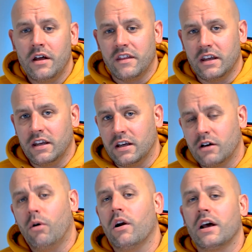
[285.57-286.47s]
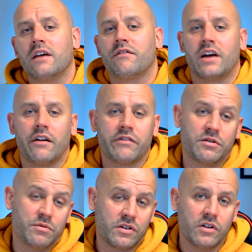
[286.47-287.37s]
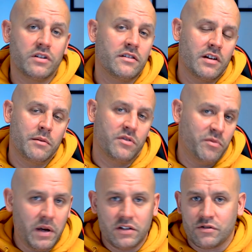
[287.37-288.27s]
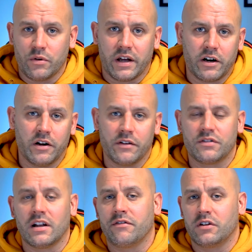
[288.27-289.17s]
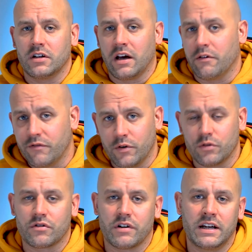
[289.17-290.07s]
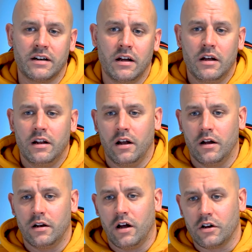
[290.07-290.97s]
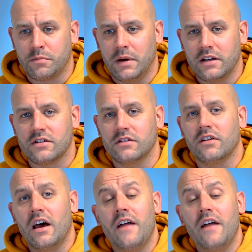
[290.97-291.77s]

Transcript: The quality of the coverage was good in terms of picture, all that kind of stuff. You can go full screen, large pictures.